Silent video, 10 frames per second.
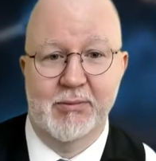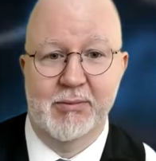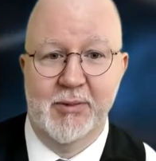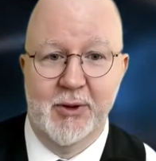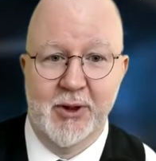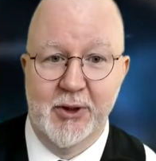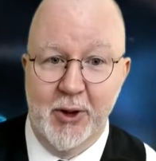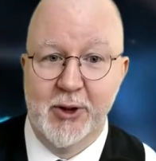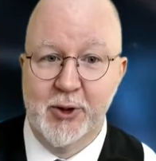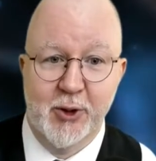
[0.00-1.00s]
in order
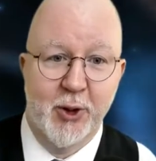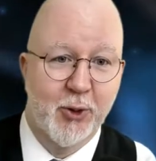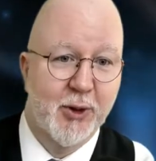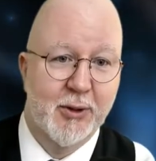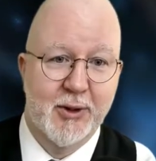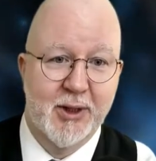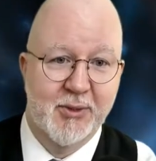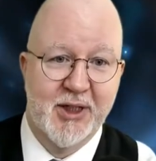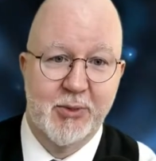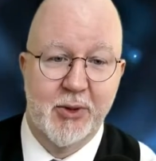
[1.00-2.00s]
not to go into some
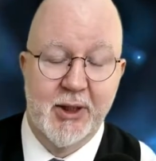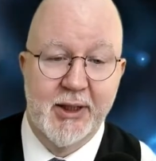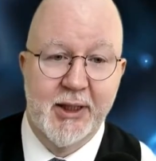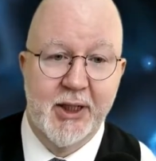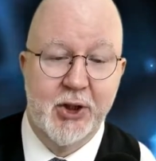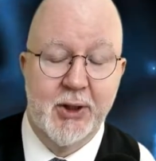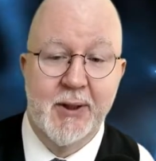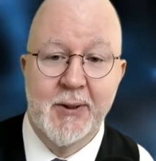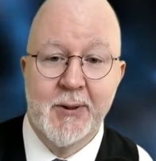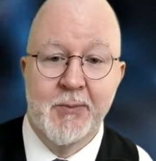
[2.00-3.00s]
desperate litigation.
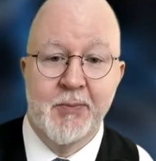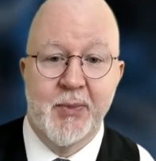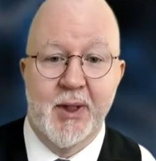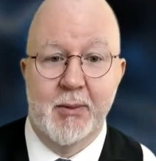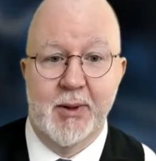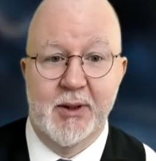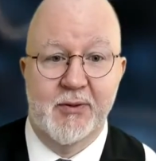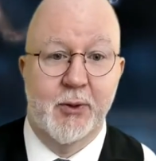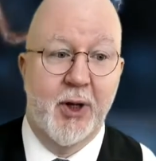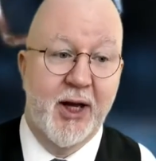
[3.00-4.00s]
But if you
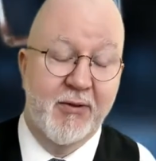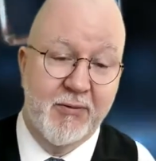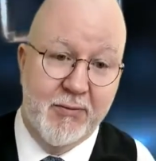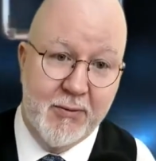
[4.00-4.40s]
have